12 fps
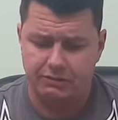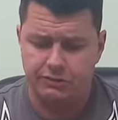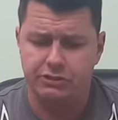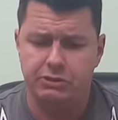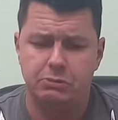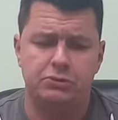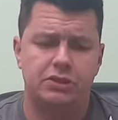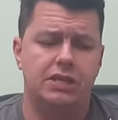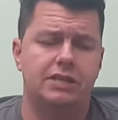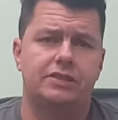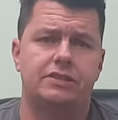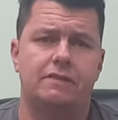So you'll see
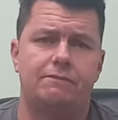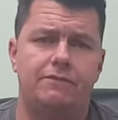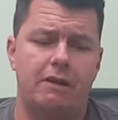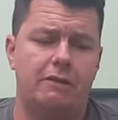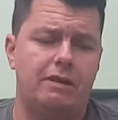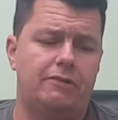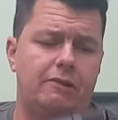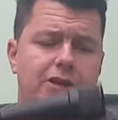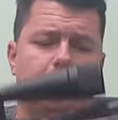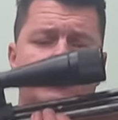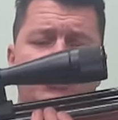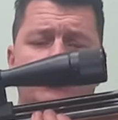this is a very, very
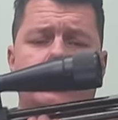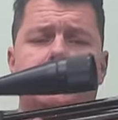common trait,